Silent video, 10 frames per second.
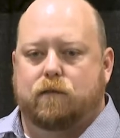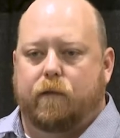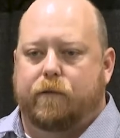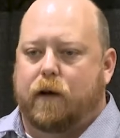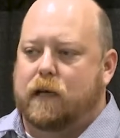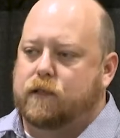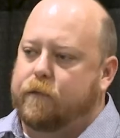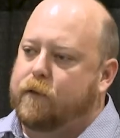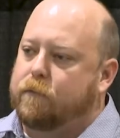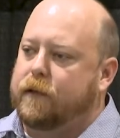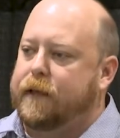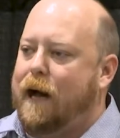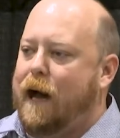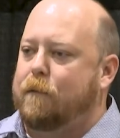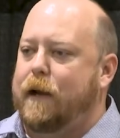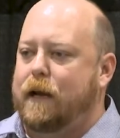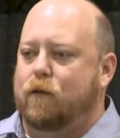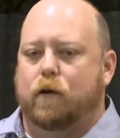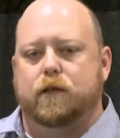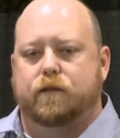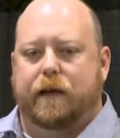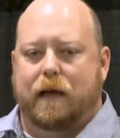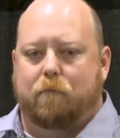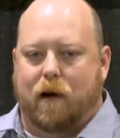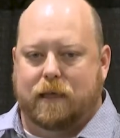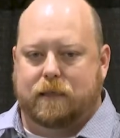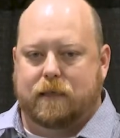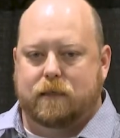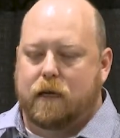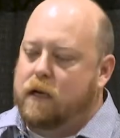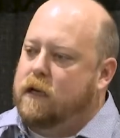what we've done is we've completely automated and orchestrated that process.